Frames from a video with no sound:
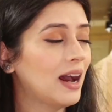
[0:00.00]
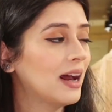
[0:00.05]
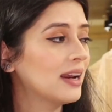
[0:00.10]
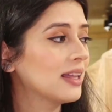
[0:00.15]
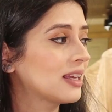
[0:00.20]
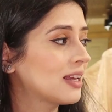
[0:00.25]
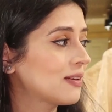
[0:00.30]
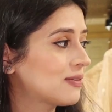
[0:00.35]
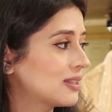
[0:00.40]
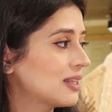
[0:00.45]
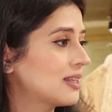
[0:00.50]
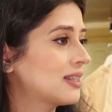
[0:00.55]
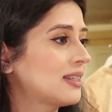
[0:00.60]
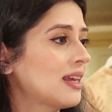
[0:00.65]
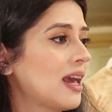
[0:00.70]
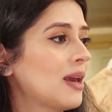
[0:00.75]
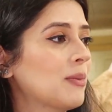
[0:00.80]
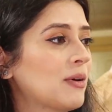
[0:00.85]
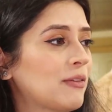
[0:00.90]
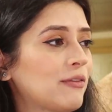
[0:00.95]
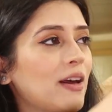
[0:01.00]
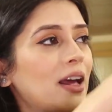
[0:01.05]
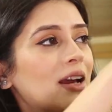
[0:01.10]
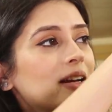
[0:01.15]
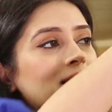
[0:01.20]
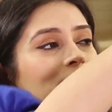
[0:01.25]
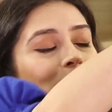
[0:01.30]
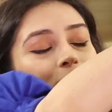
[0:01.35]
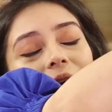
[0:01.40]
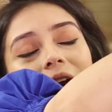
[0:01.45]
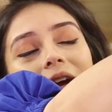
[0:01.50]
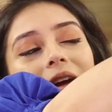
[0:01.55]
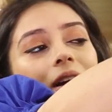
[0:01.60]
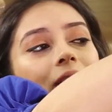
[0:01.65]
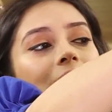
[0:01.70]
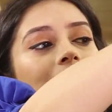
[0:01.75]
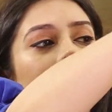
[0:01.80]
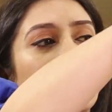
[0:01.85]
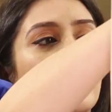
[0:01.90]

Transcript: And it gives the same effect as Maya